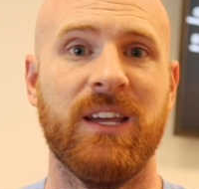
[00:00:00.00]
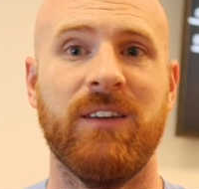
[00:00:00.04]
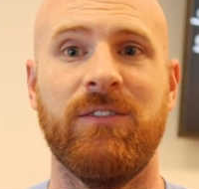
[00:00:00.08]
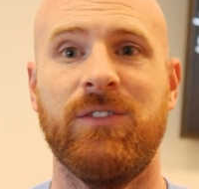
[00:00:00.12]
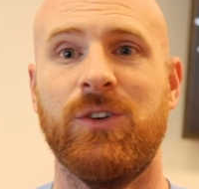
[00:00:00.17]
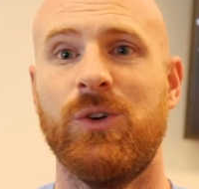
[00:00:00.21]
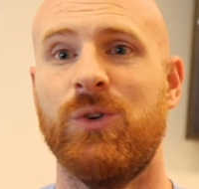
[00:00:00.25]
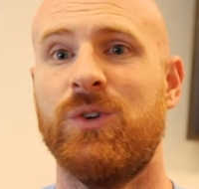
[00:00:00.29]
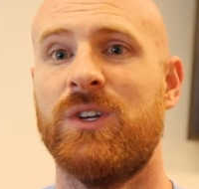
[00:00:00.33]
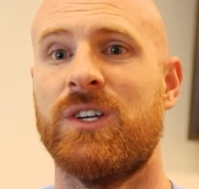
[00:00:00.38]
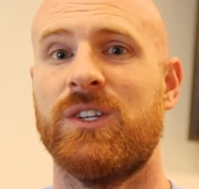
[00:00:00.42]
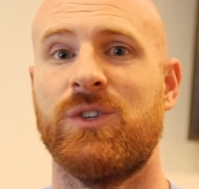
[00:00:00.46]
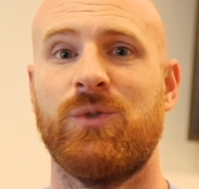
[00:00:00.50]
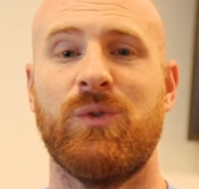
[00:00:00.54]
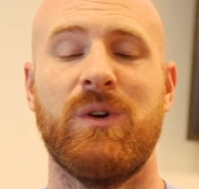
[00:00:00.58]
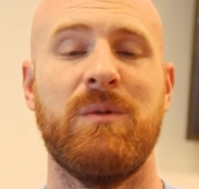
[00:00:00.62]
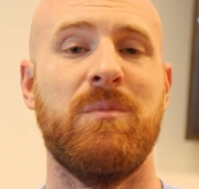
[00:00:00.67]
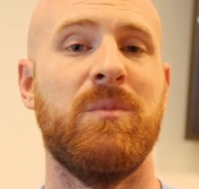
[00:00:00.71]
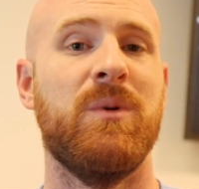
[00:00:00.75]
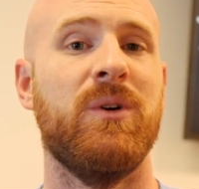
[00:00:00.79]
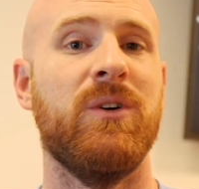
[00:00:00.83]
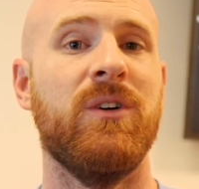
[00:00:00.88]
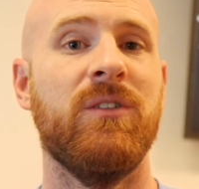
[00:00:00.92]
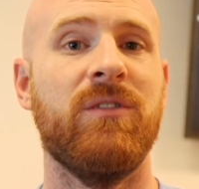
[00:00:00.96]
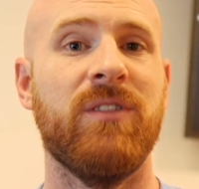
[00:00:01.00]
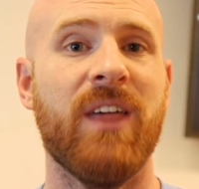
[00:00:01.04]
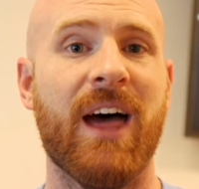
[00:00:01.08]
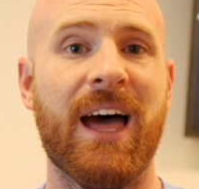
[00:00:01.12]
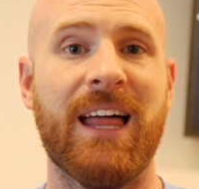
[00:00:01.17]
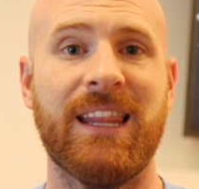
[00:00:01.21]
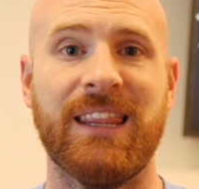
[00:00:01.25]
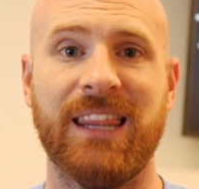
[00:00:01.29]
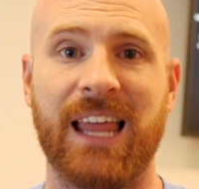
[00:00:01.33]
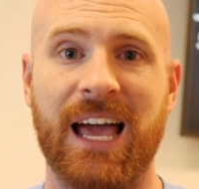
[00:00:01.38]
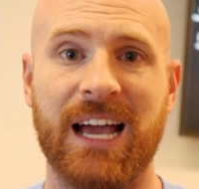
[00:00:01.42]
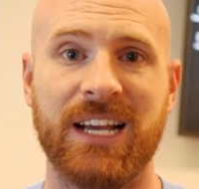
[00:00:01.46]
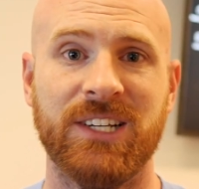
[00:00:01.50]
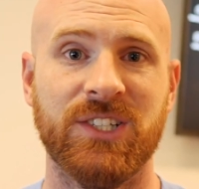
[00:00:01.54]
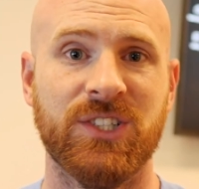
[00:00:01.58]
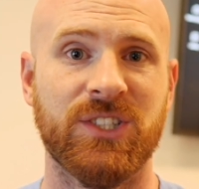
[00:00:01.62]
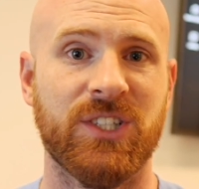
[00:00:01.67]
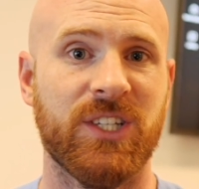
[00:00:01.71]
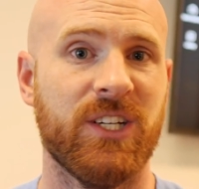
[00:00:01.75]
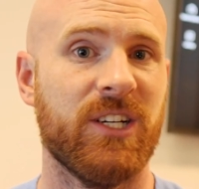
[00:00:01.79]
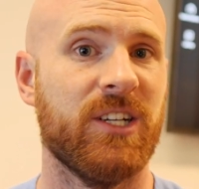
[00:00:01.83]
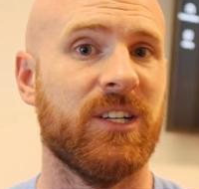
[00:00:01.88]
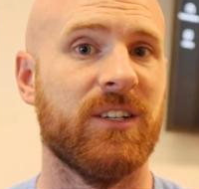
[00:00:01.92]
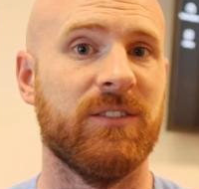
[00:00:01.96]
if you just remove that last
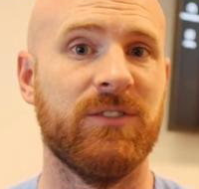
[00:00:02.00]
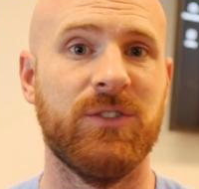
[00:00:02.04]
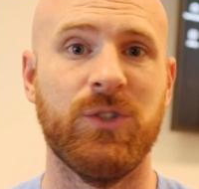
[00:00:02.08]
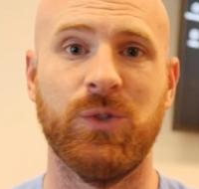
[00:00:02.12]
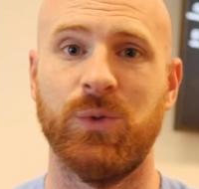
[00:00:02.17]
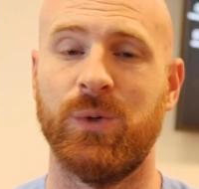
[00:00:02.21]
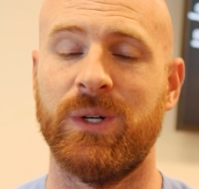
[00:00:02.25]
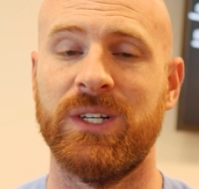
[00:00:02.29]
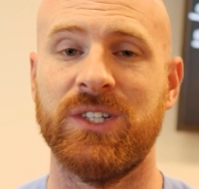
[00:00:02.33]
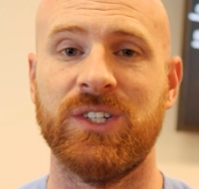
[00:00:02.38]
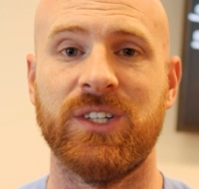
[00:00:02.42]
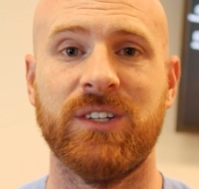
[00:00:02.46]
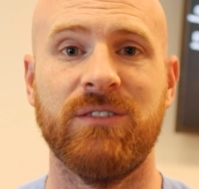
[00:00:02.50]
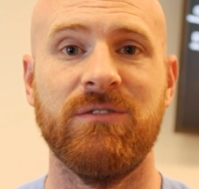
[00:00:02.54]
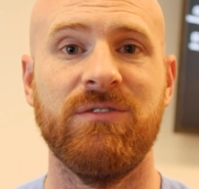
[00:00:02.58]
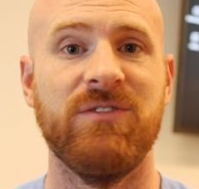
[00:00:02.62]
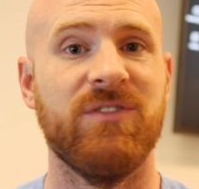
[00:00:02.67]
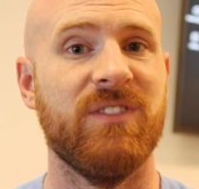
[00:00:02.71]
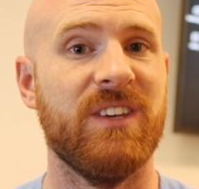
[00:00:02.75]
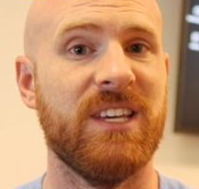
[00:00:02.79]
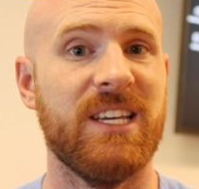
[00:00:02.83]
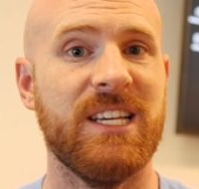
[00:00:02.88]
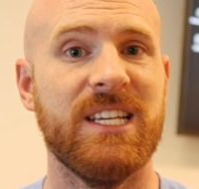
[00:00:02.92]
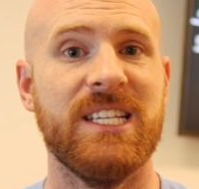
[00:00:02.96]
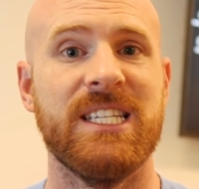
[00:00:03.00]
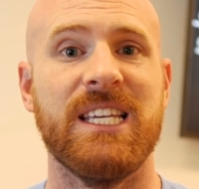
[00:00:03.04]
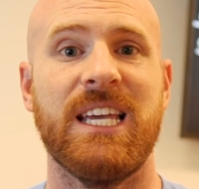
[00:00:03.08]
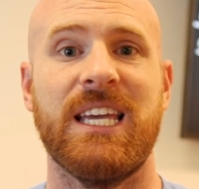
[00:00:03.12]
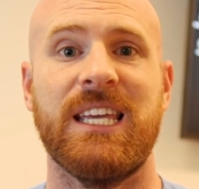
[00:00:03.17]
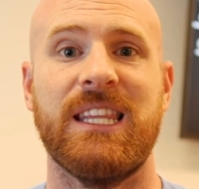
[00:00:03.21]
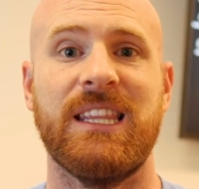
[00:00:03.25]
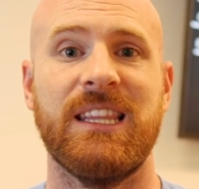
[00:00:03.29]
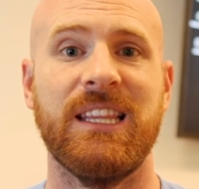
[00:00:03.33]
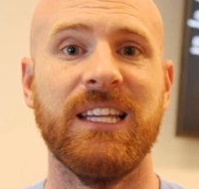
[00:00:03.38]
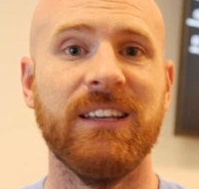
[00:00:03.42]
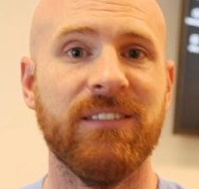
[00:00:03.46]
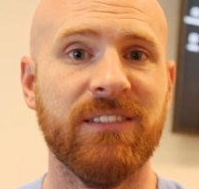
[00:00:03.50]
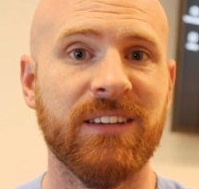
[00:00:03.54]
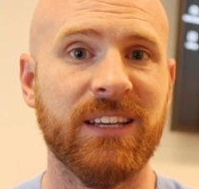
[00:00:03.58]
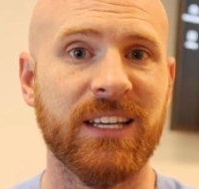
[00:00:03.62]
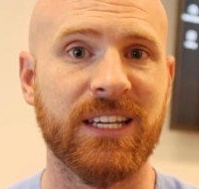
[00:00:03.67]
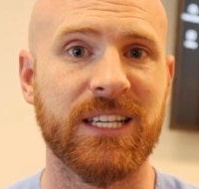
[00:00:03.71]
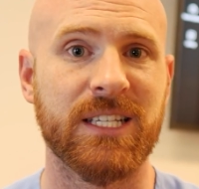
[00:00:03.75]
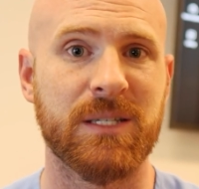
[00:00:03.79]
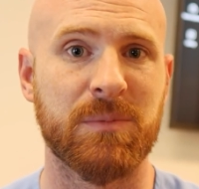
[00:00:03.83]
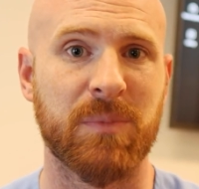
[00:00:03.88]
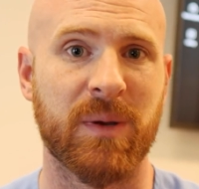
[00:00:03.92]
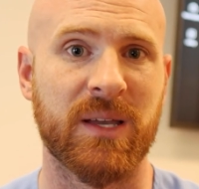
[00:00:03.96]
year of tuition, fees, and living
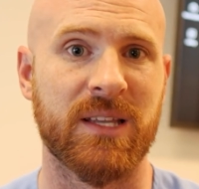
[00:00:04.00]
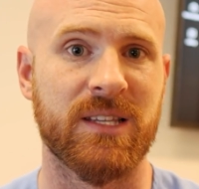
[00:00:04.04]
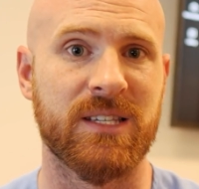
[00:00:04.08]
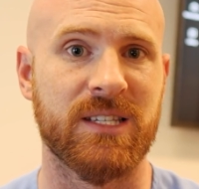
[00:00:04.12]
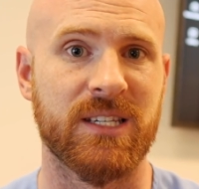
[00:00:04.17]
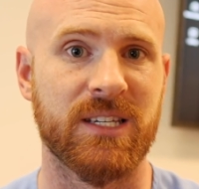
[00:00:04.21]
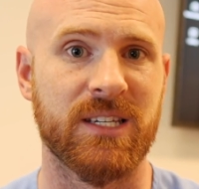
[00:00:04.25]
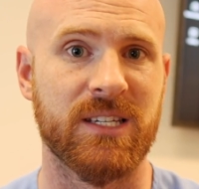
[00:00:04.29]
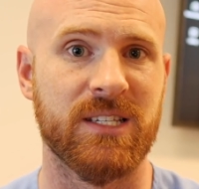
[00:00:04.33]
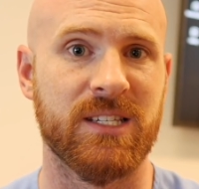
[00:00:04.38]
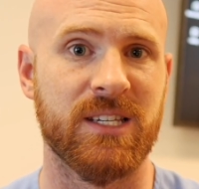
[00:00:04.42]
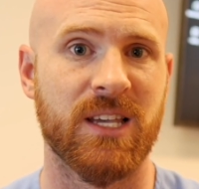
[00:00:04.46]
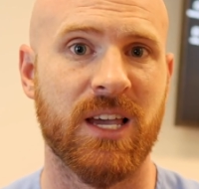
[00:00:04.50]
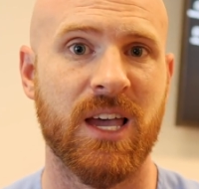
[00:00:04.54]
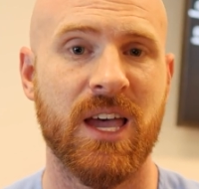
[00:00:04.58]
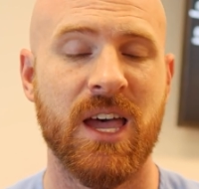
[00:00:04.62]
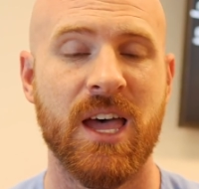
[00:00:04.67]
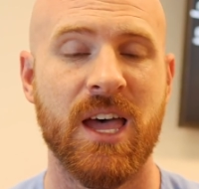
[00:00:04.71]
expenses,